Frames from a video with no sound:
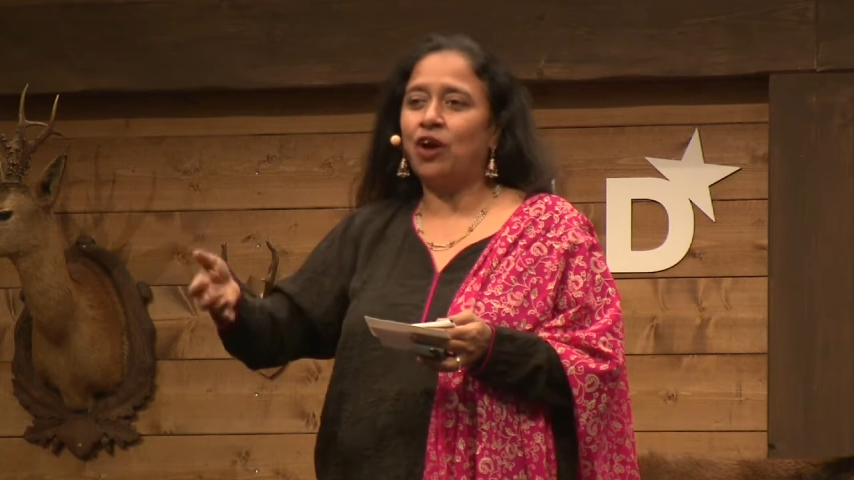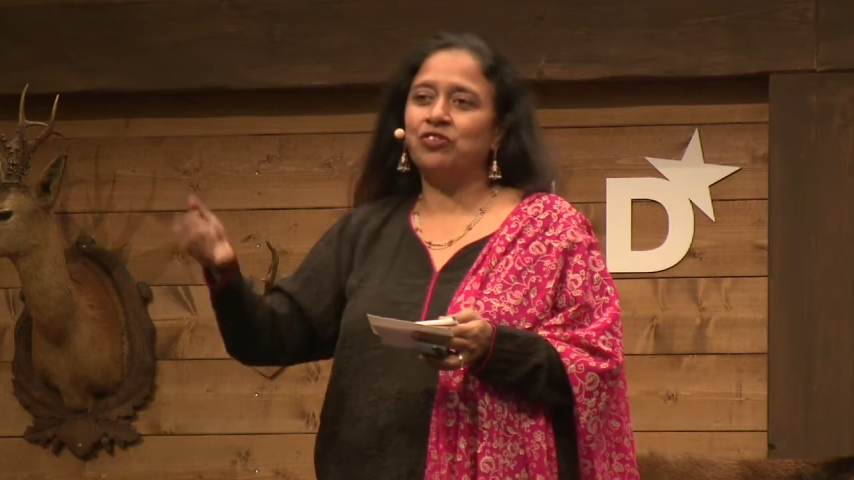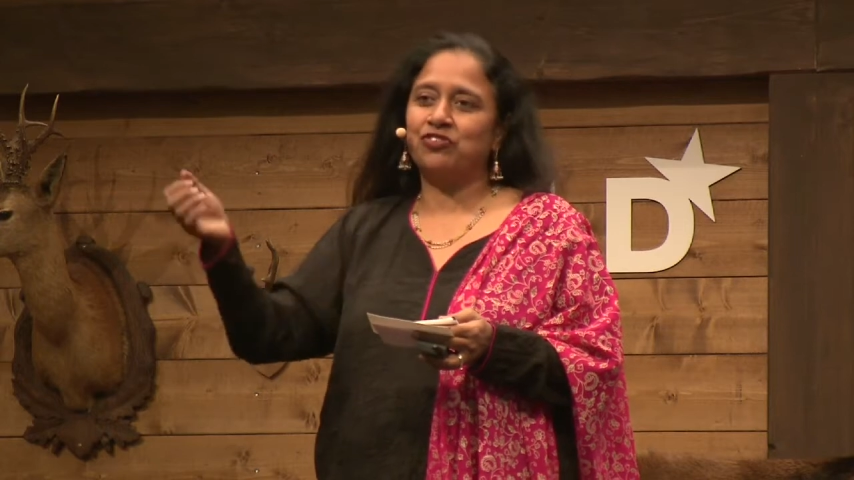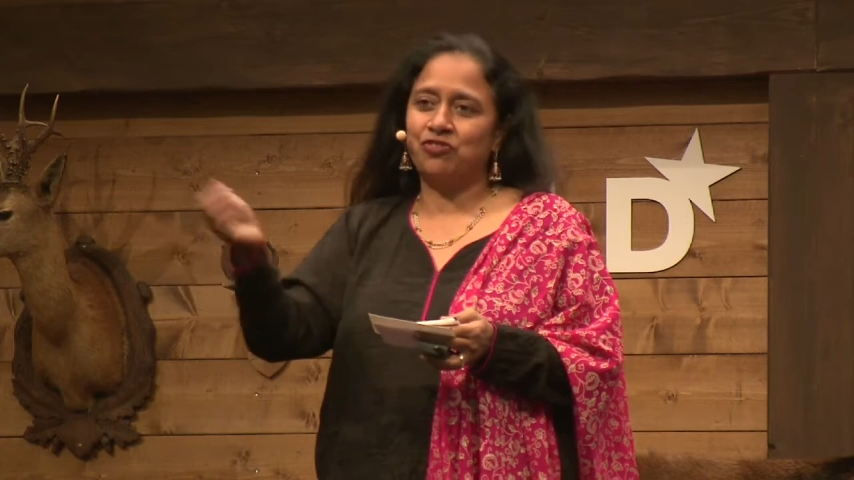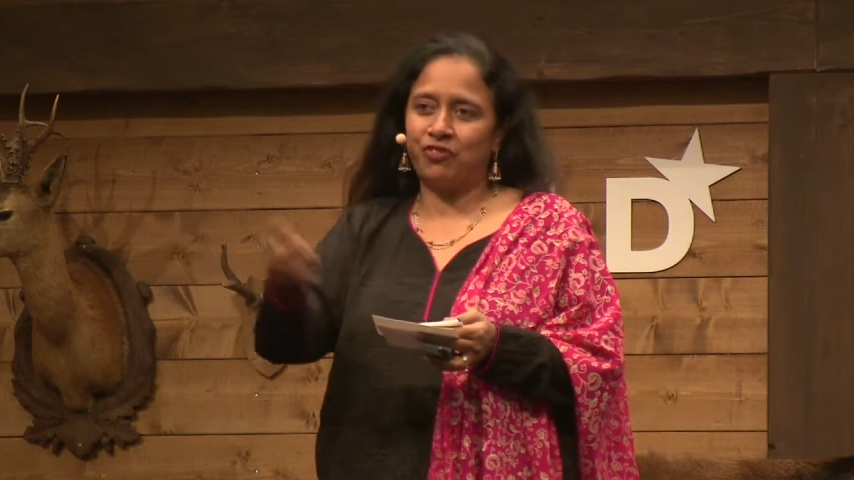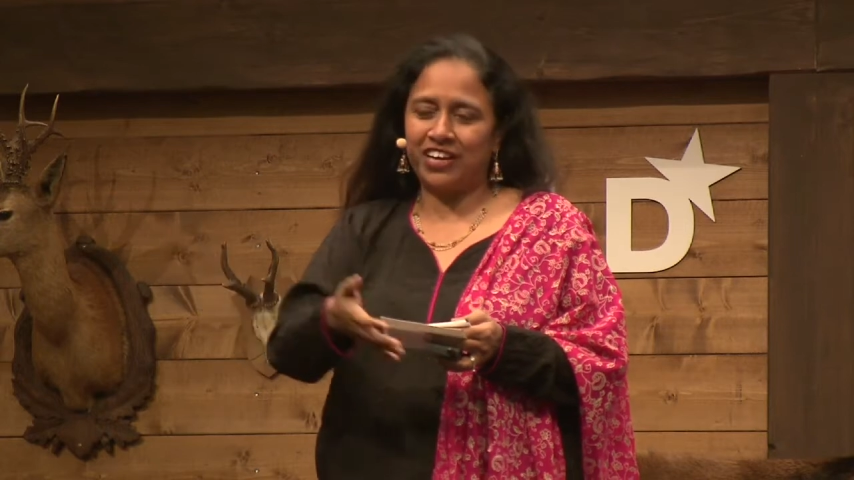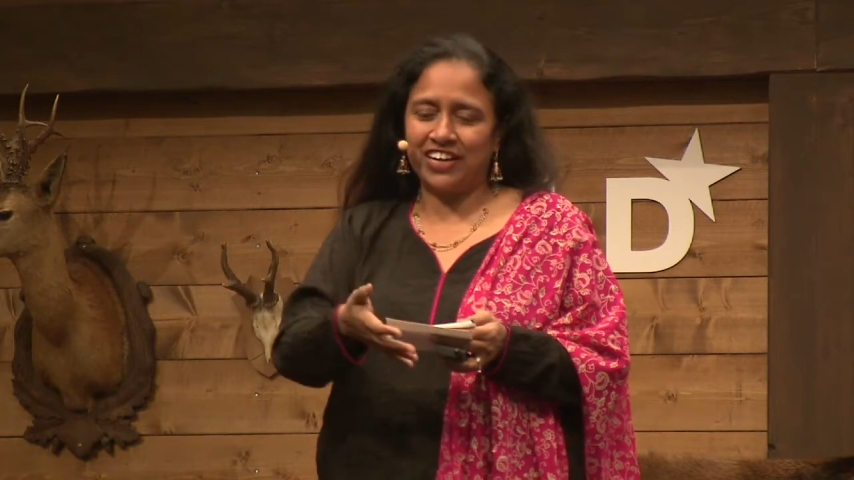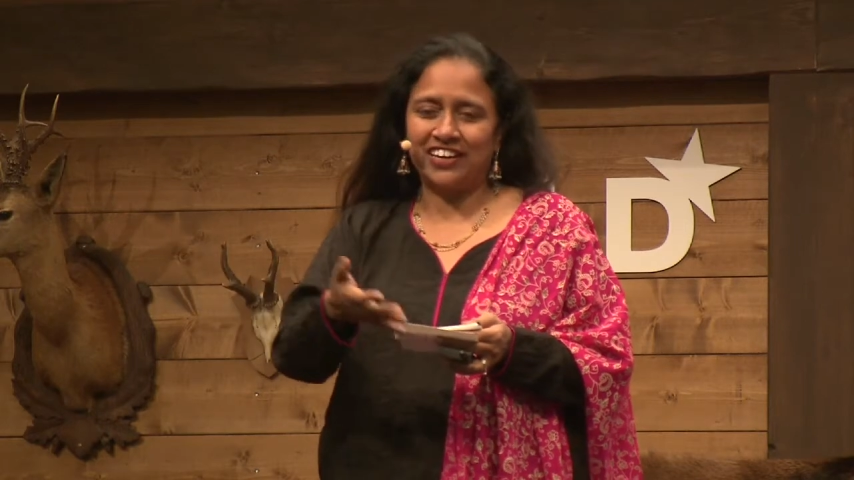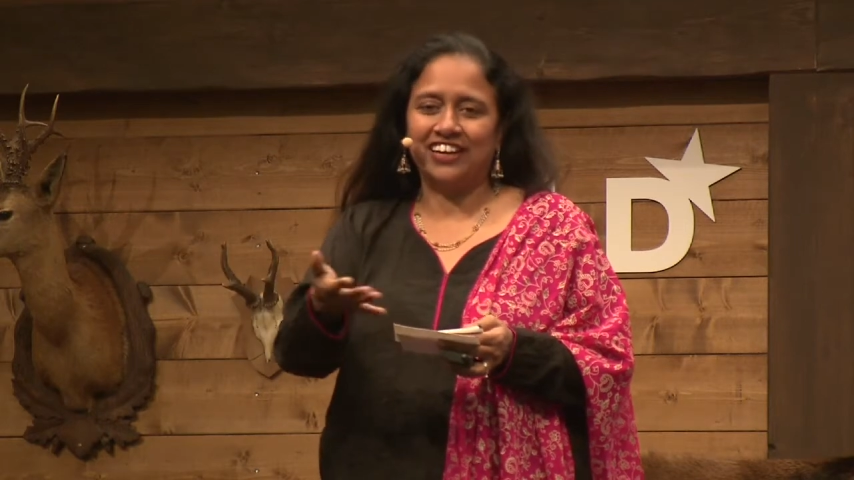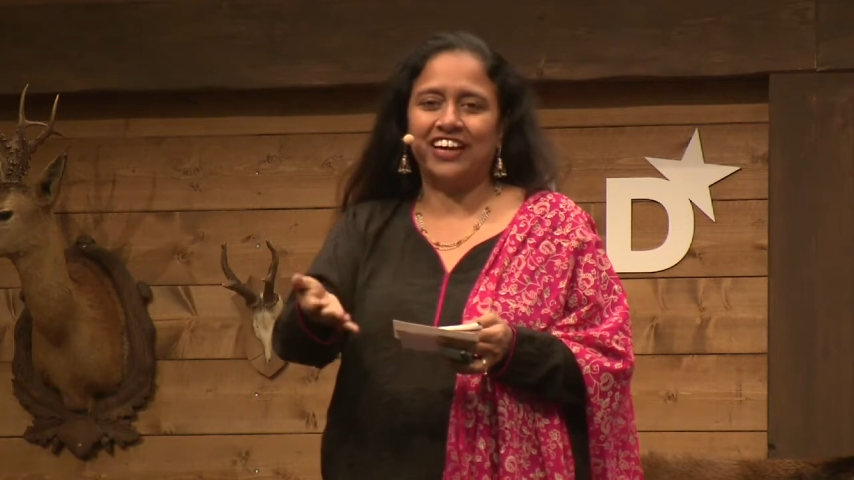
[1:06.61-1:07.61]
how to strain
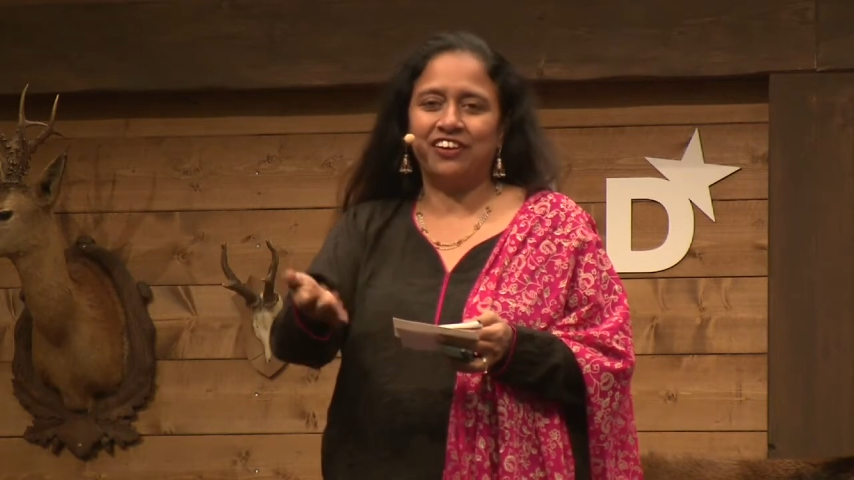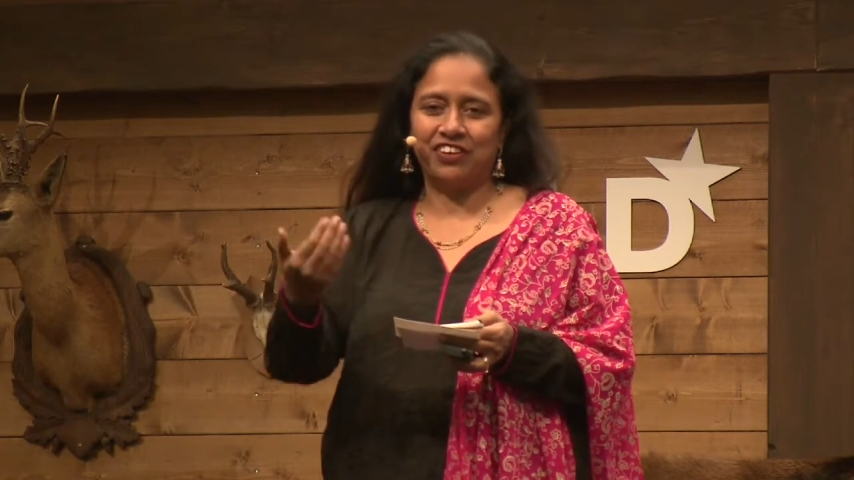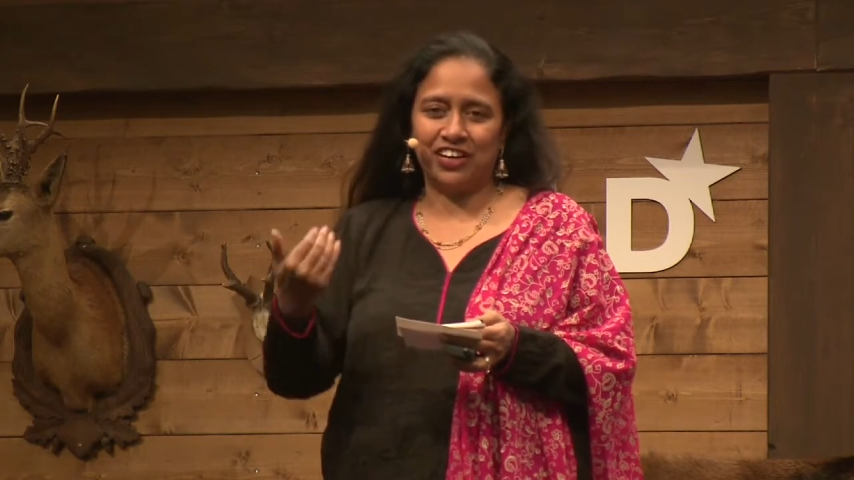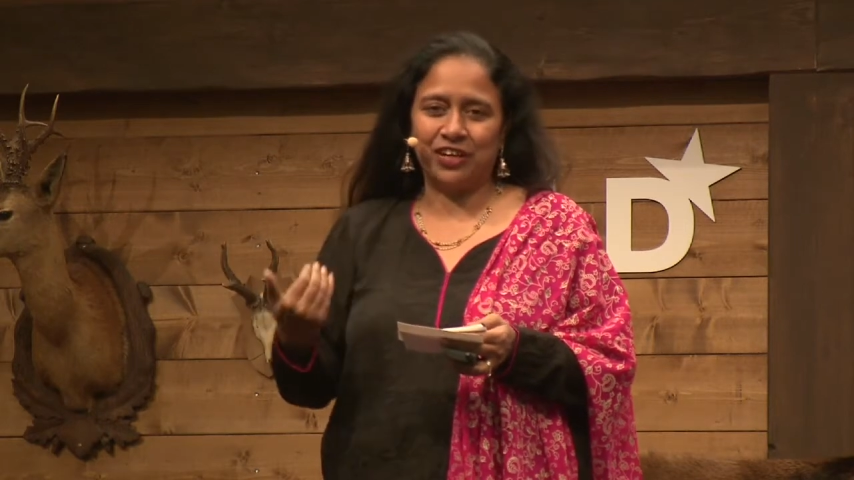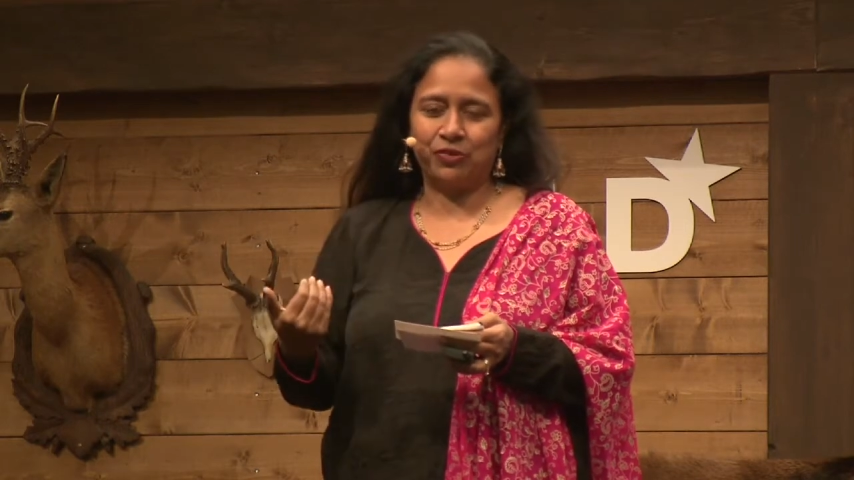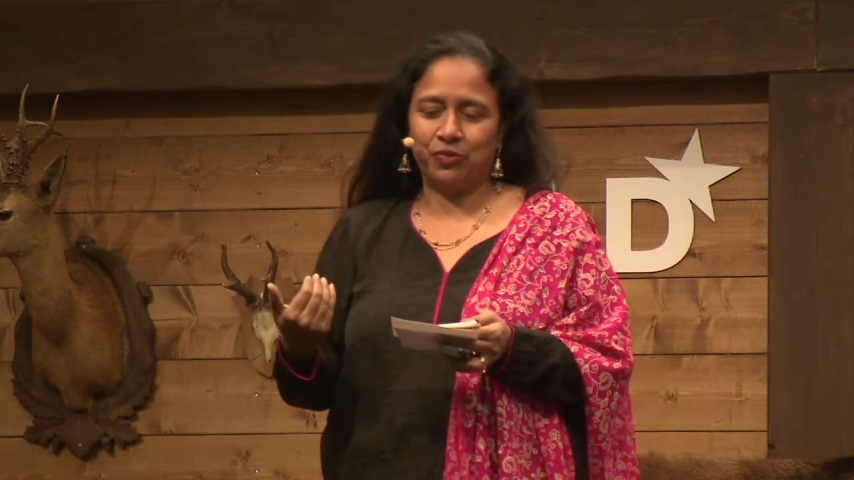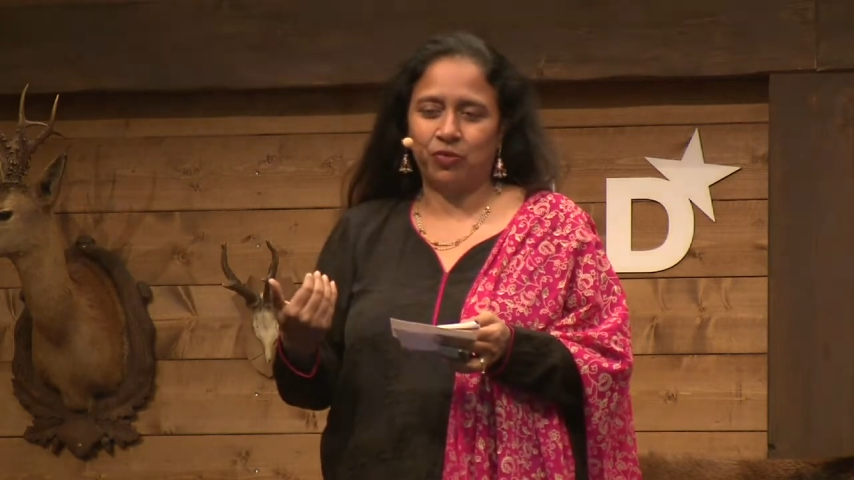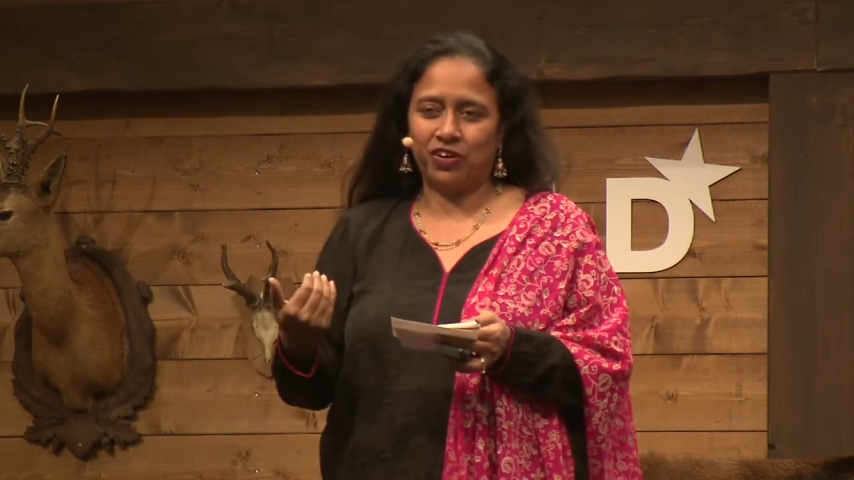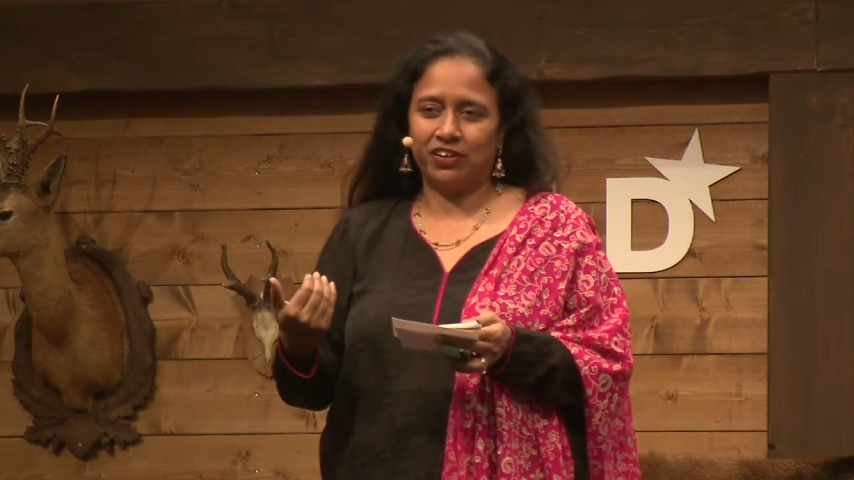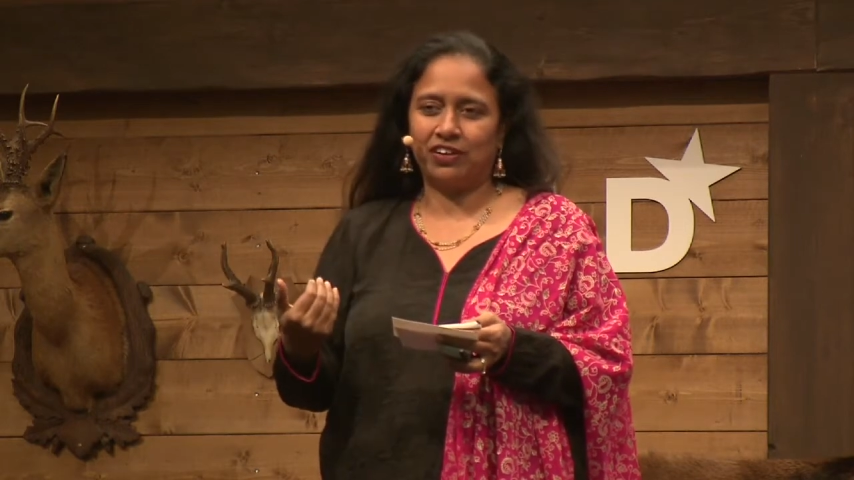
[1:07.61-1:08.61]
it and get really good
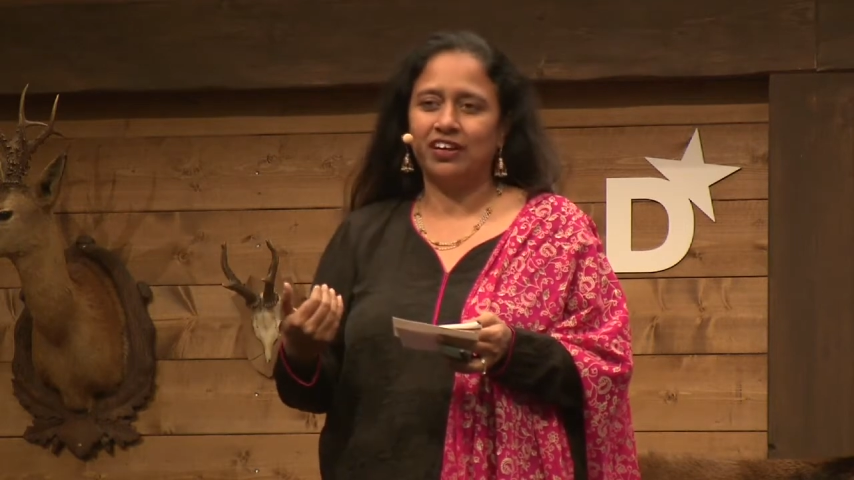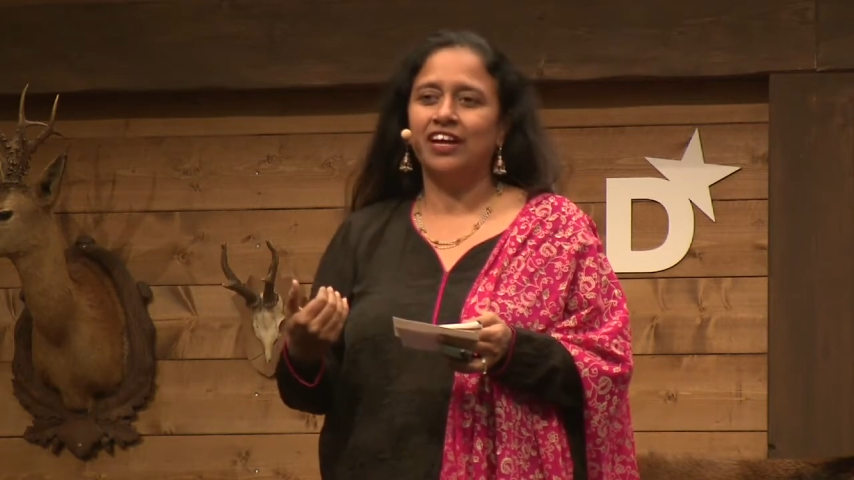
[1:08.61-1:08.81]
water.